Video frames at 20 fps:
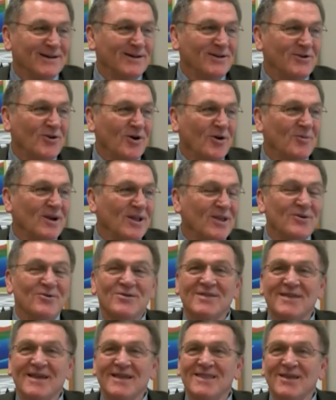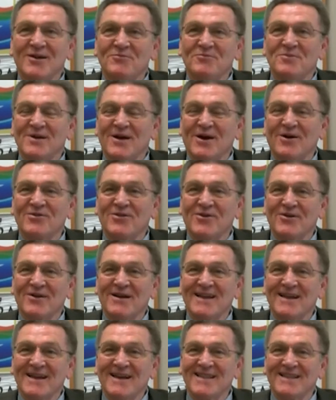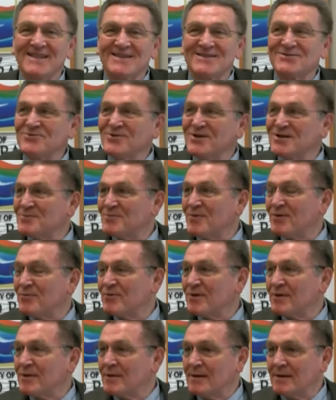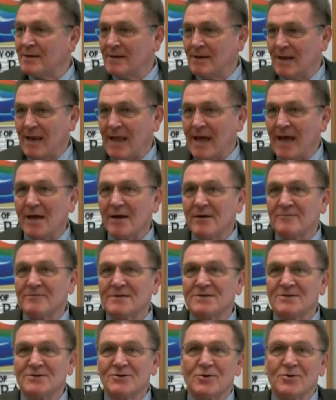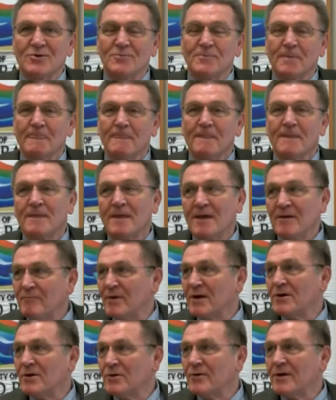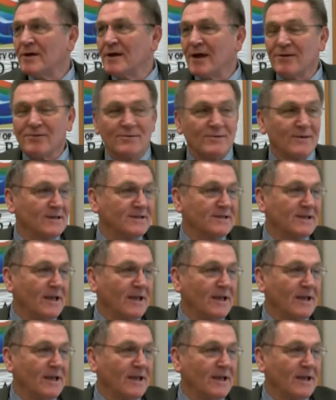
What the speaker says: normally you would think they would be out there cleaning the streets, but with the lack of snow, they've been doing other things.